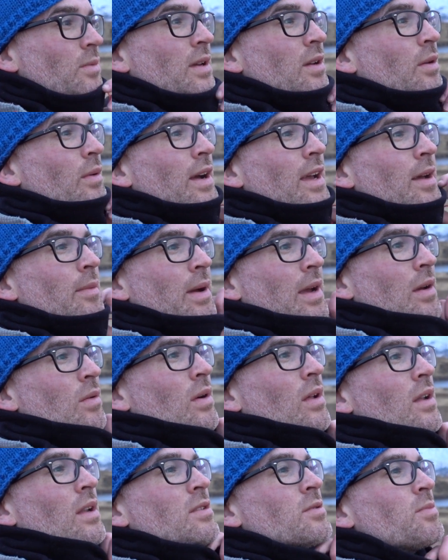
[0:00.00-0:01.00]
quite a big
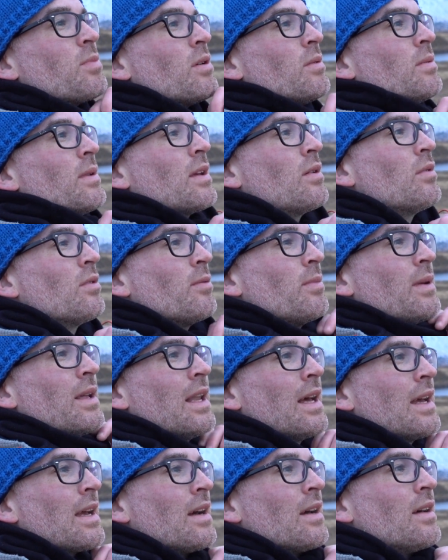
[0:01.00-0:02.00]
one. It's probably going to be
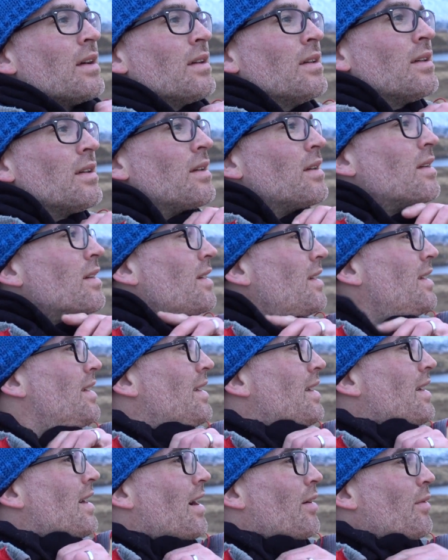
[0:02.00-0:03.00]
like a,
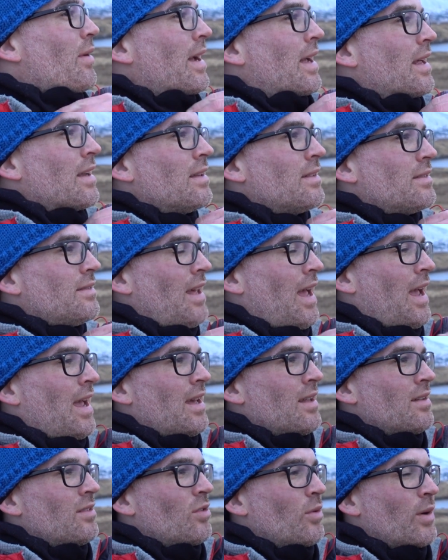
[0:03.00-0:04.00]
I reckon,
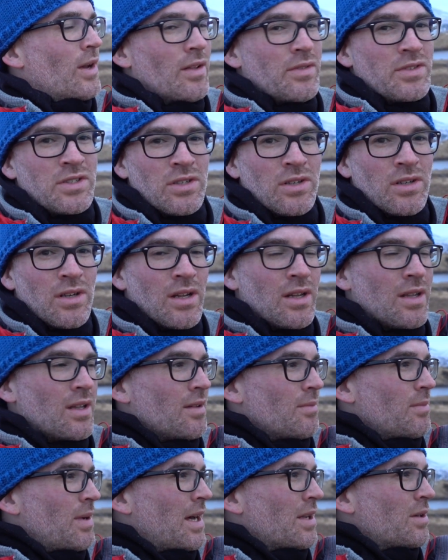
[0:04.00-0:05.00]
10-12 shot
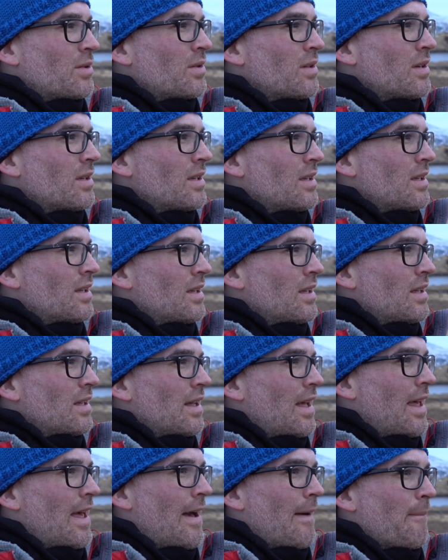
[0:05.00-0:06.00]
pano.
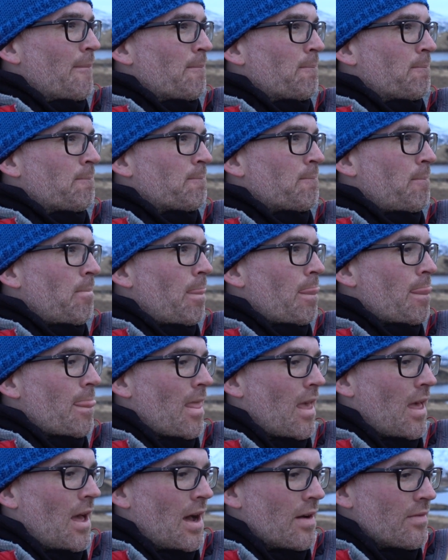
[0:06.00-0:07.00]
I
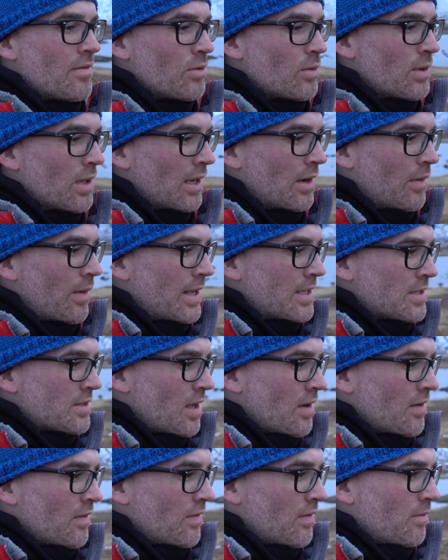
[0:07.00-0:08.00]
have the Really Right
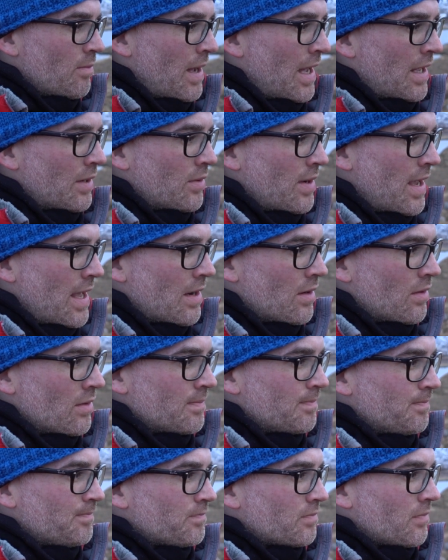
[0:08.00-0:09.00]
Stuff pano head
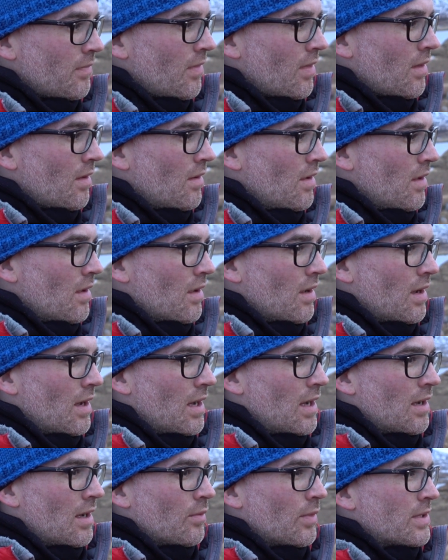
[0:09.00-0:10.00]
on,
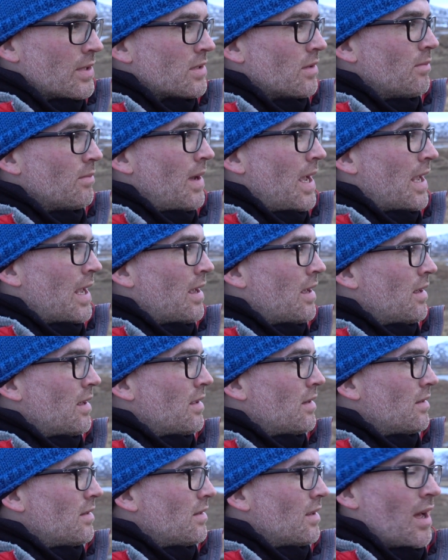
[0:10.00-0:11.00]
which will make it
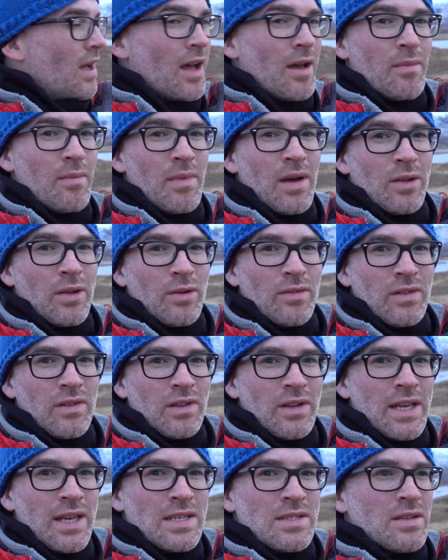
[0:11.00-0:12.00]
an awful
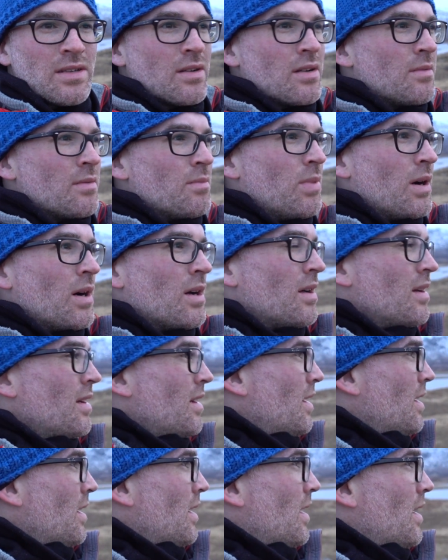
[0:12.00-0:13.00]
lot easier, but
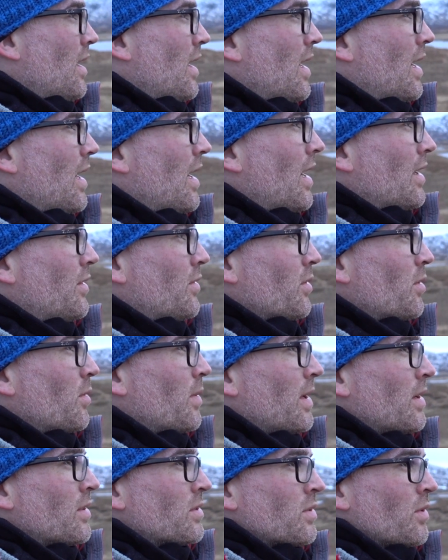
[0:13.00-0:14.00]
I don't know
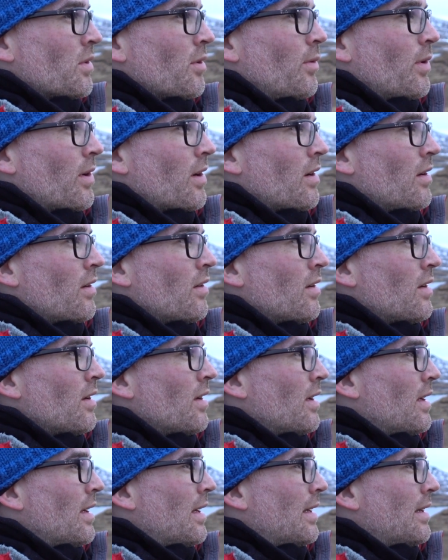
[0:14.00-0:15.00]
whether it's going to work or not,
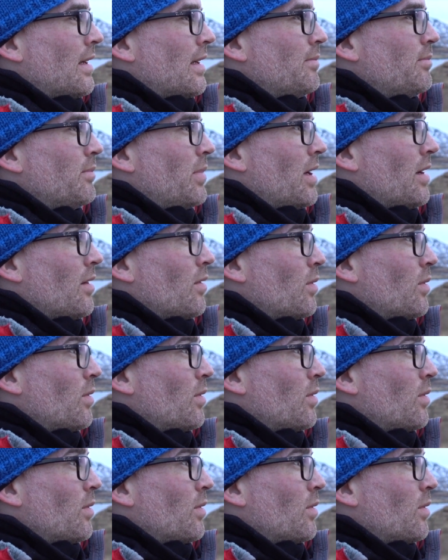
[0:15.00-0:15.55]
but